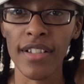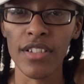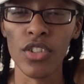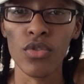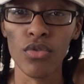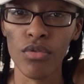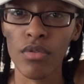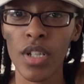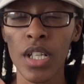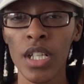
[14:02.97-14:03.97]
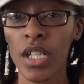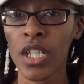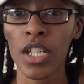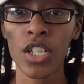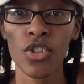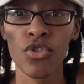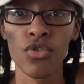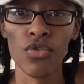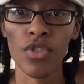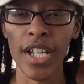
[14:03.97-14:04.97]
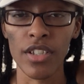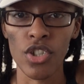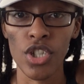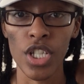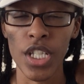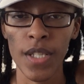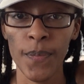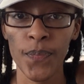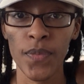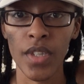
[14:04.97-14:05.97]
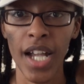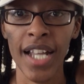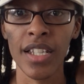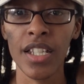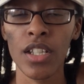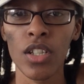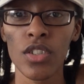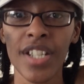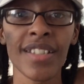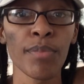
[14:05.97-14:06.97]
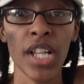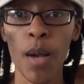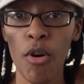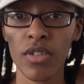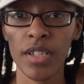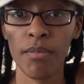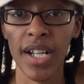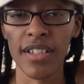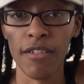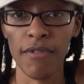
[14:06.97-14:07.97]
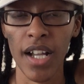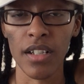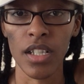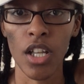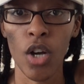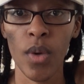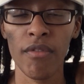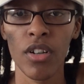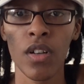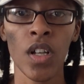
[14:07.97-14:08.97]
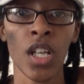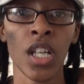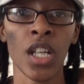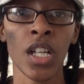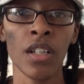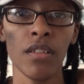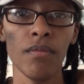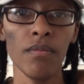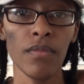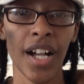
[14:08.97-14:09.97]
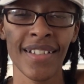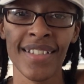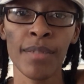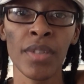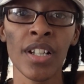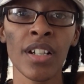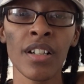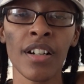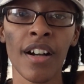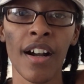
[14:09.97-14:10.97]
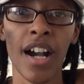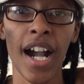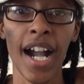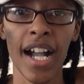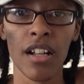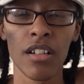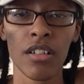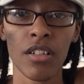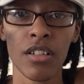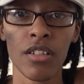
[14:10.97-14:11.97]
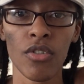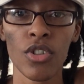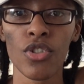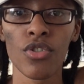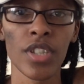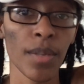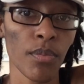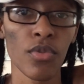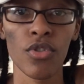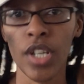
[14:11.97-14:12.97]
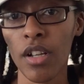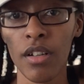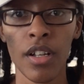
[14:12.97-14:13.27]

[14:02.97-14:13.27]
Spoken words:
SEO strategy, and they just speak about it matter-of-factly. However, a similar hack or trick